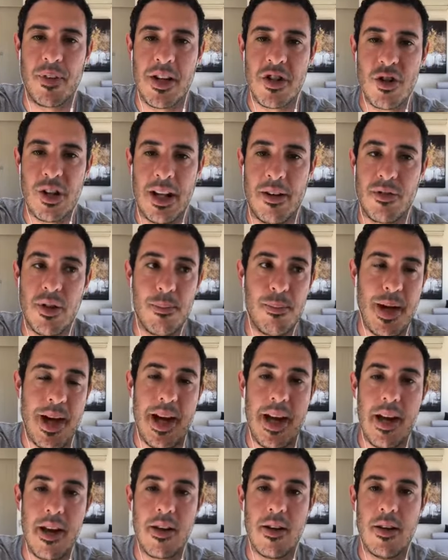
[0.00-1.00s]
as you'll have to
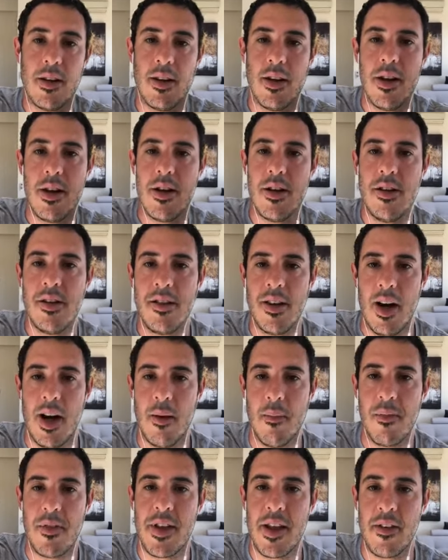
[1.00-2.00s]
pay
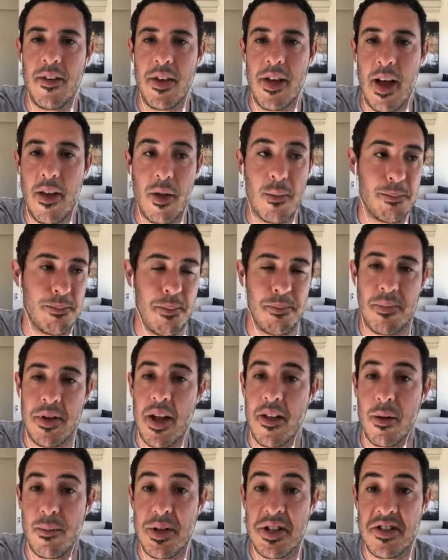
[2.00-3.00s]
the
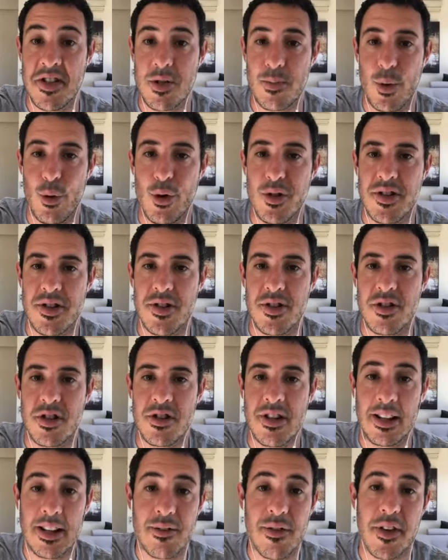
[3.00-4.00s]
other business person to
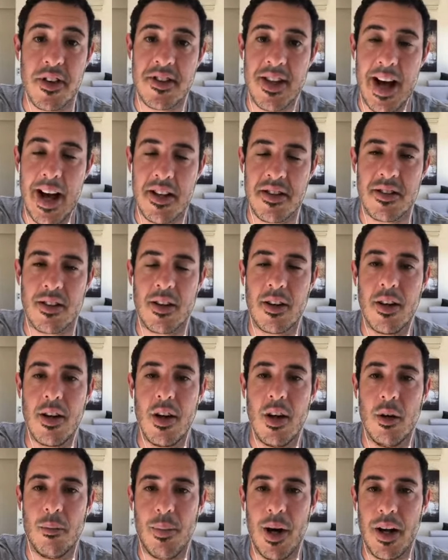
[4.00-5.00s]
deliver the task,
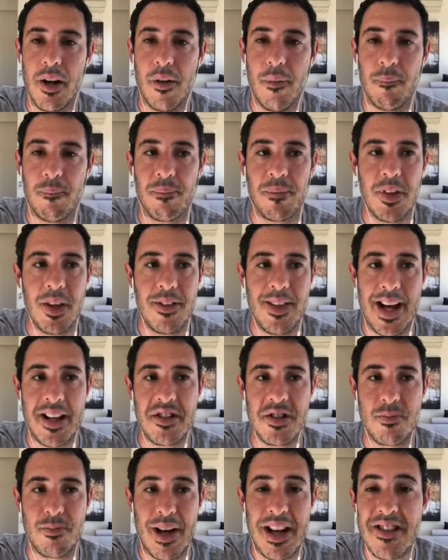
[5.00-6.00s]
but
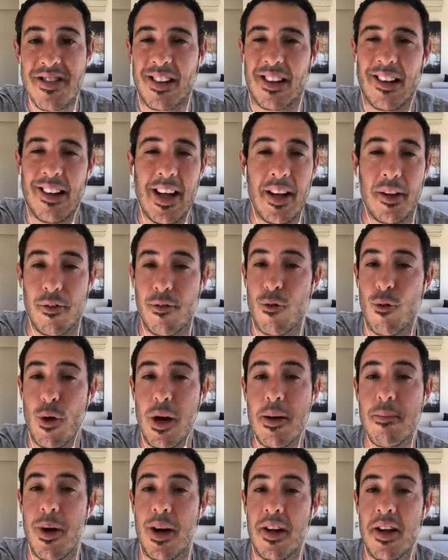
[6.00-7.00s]
that's basically like free
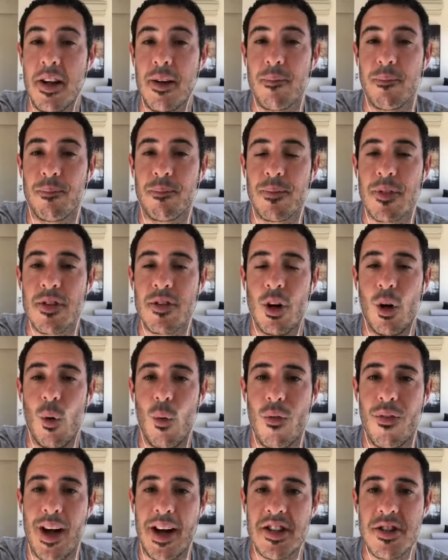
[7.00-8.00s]
money. So
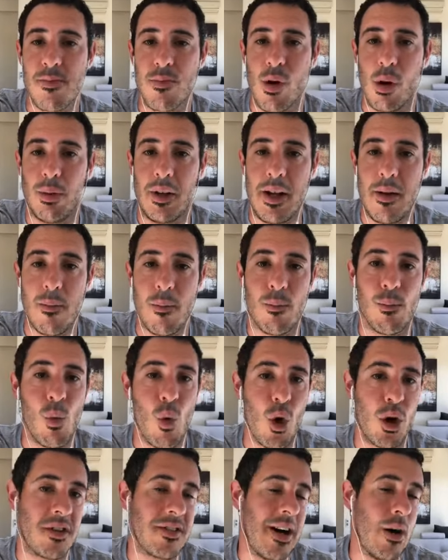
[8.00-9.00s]
that's probably
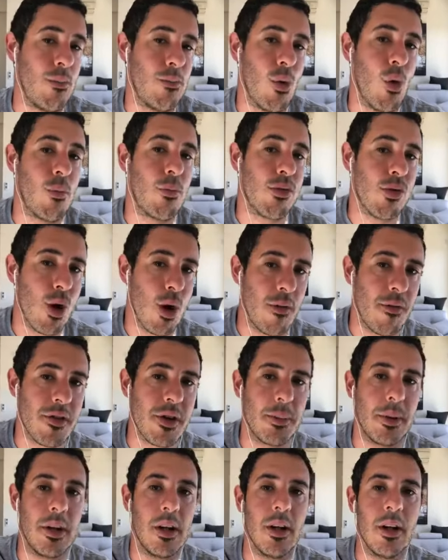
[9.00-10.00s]
works out more
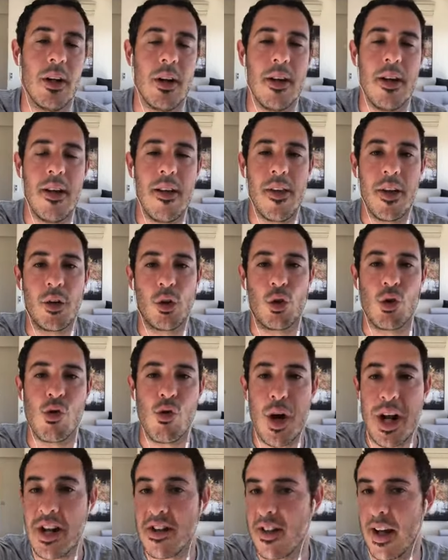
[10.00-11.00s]
profitable than
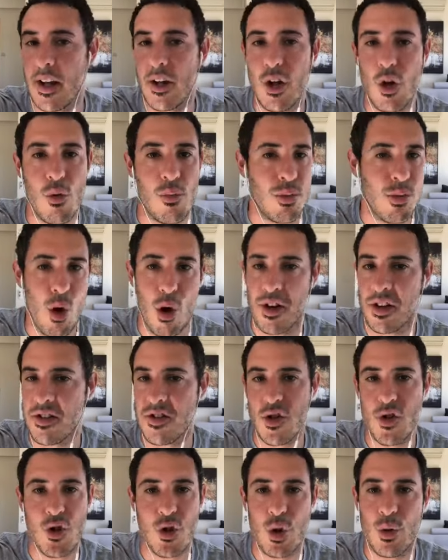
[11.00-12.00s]
creating new products
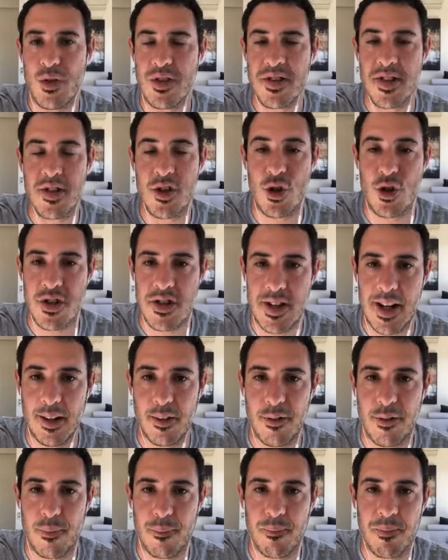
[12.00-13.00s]
and services
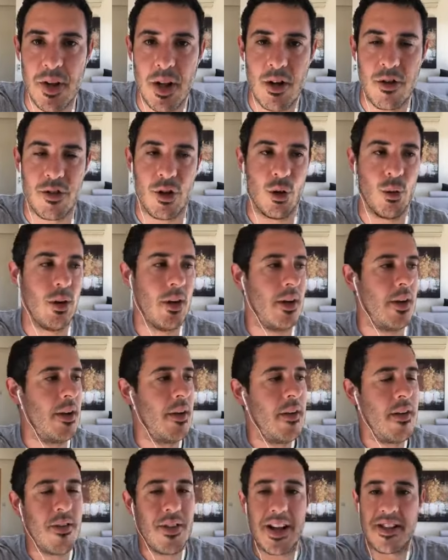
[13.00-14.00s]
yourself. So
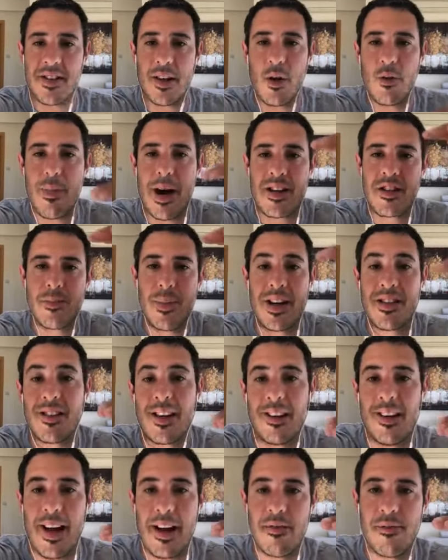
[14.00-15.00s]
that's how you maximize
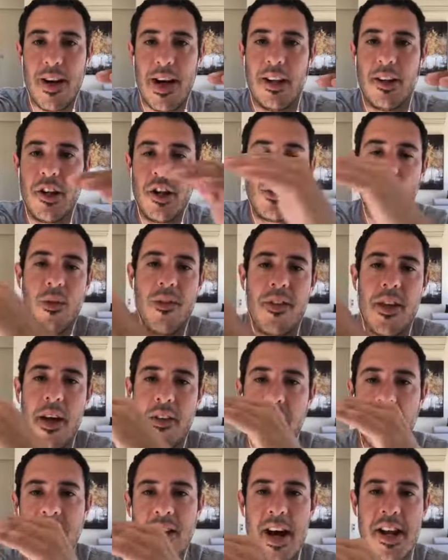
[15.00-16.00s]
client value. The
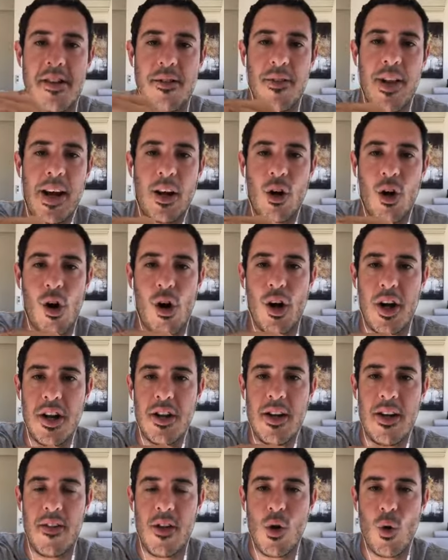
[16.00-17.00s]
other side of that coin
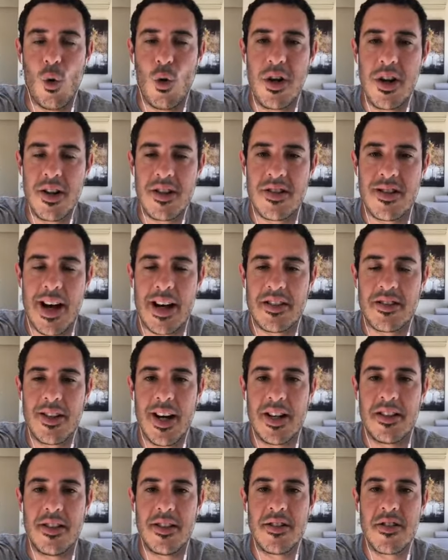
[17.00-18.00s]
in the audience
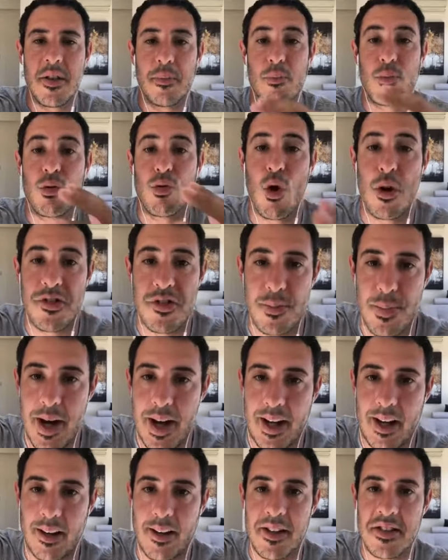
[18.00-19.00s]
asset is the
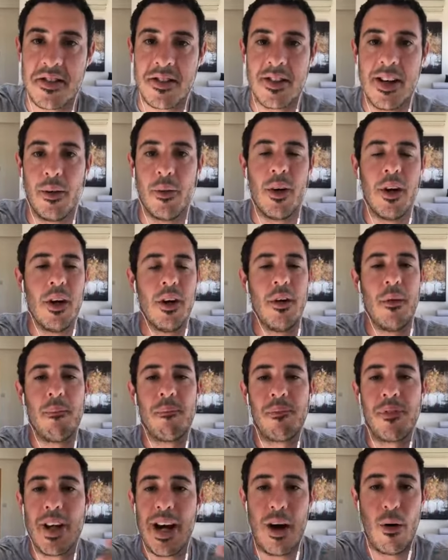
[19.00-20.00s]
prospect list. Now,
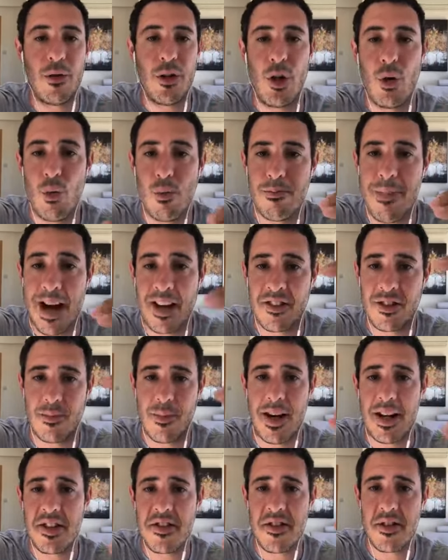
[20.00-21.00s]
how do you
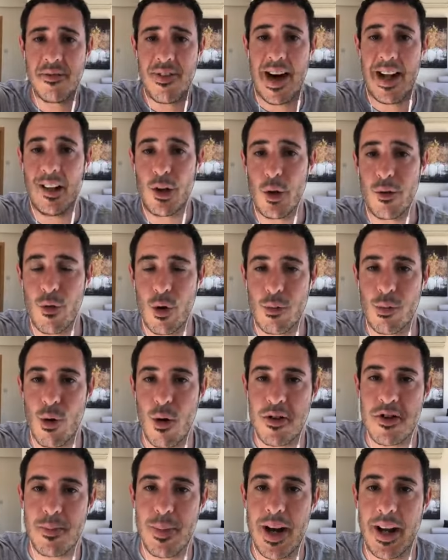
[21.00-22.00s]
maximize the value of your
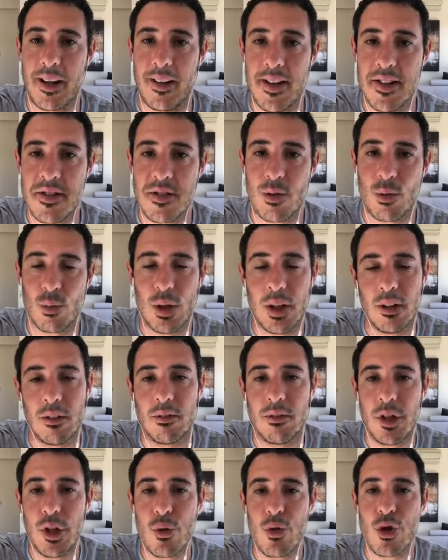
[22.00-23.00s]
prospect list? Well,
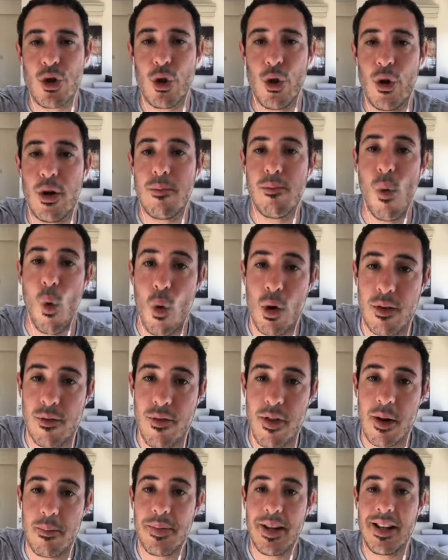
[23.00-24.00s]
you turn more of
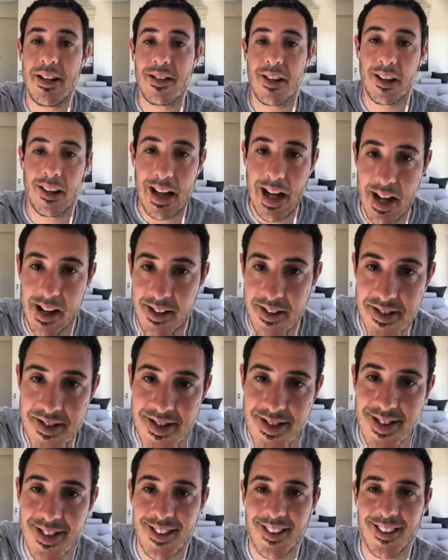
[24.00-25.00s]
them into clients.